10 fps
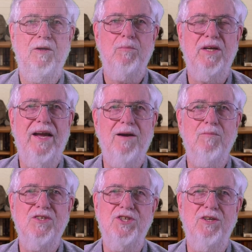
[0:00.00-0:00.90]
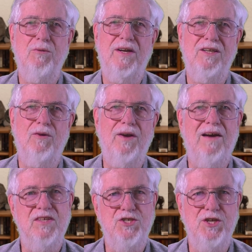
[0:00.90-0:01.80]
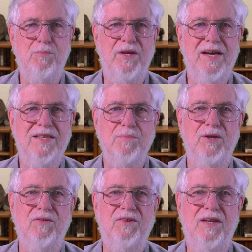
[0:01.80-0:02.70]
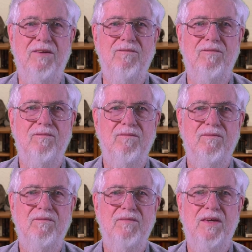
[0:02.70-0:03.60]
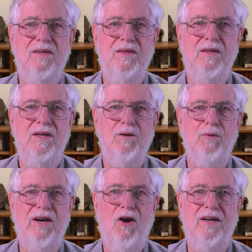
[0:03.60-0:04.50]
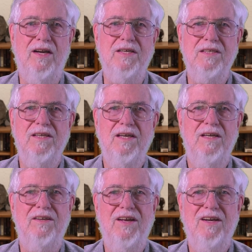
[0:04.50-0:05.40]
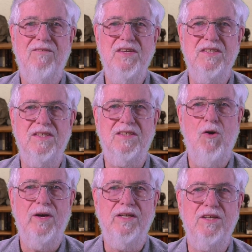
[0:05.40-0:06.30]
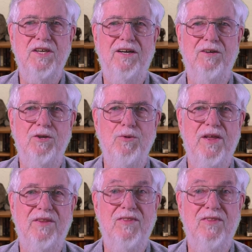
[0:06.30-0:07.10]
but cameras generally don't have a GPS built in. Regardless, none of this is going to tell you that